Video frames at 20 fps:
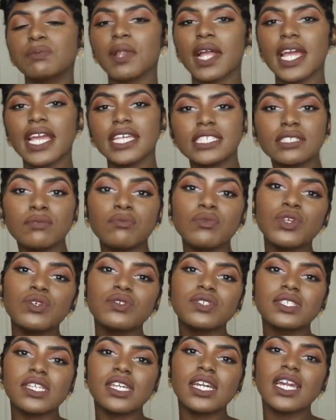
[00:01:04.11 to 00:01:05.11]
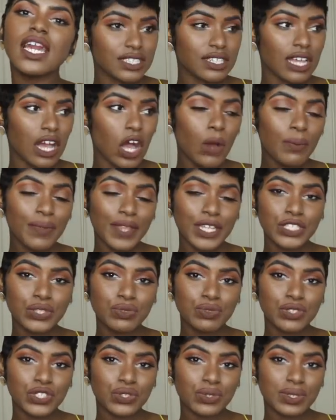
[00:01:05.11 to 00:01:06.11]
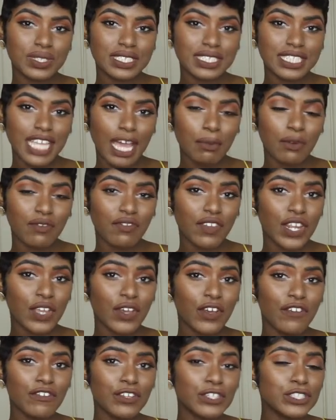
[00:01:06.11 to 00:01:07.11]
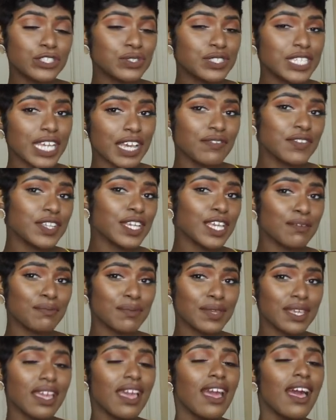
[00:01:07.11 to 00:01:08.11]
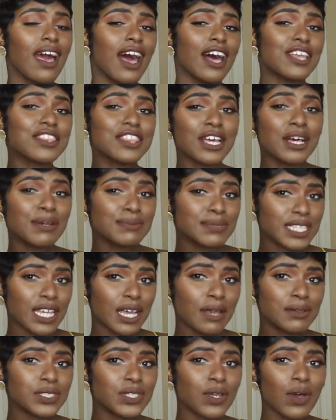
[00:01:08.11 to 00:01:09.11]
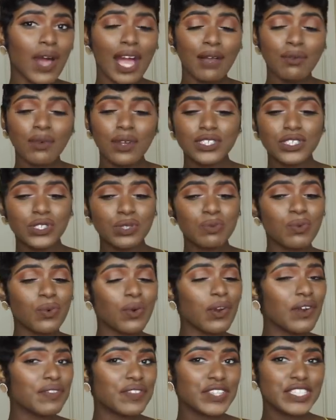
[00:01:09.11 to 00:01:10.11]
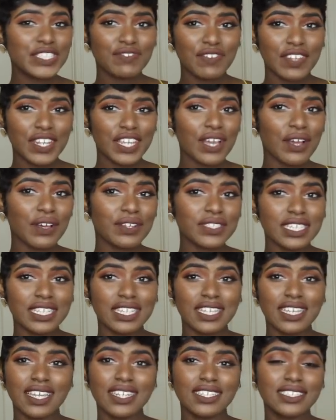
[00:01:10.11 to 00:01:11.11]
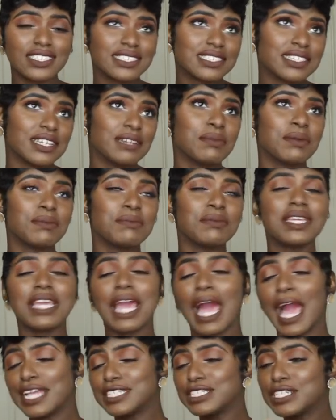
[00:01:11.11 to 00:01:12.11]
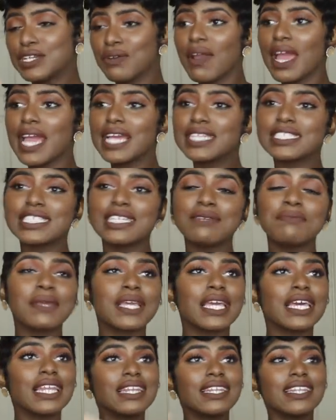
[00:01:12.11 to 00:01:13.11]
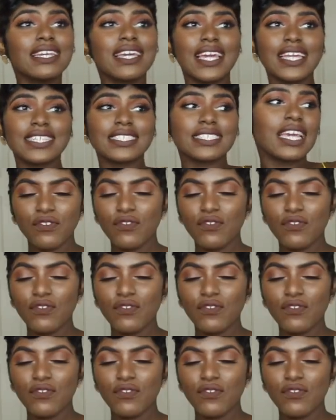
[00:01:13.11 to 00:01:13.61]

playing some music. So I hope that you enjoy this type of video. If you do, definitely give me a thumbs up. So I will do more of these videos. Again, it's just gonna be me acting crazy, being lit.